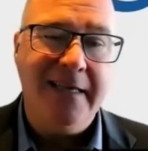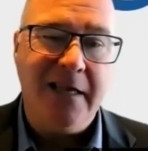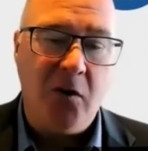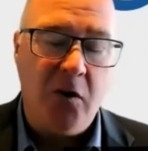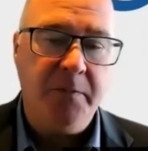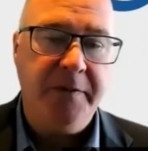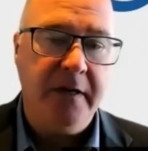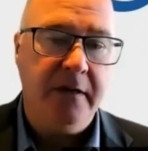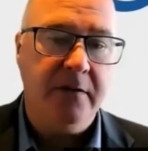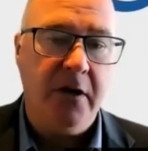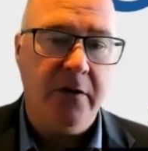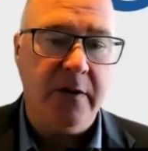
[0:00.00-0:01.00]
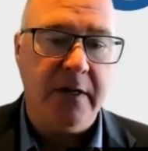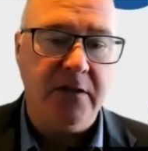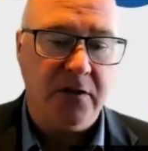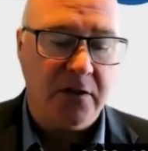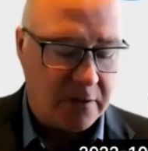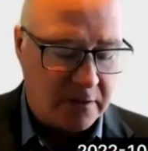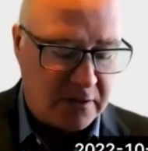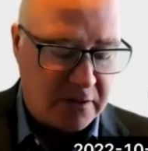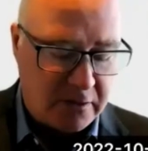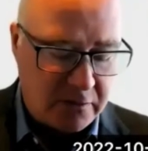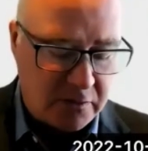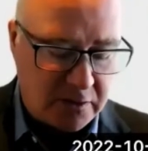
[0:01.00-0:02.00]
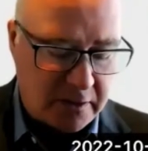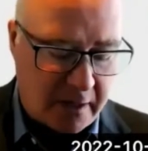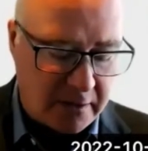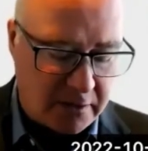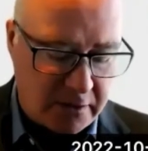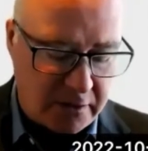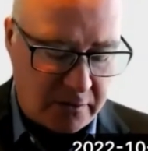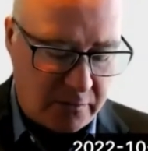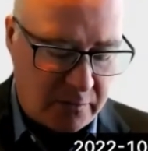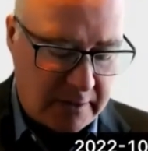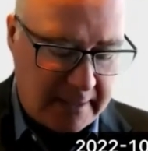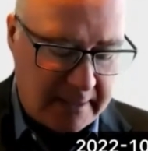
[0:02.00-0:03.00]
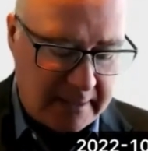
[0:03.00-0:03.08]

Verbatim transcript: The hope here, though, is they're going to start to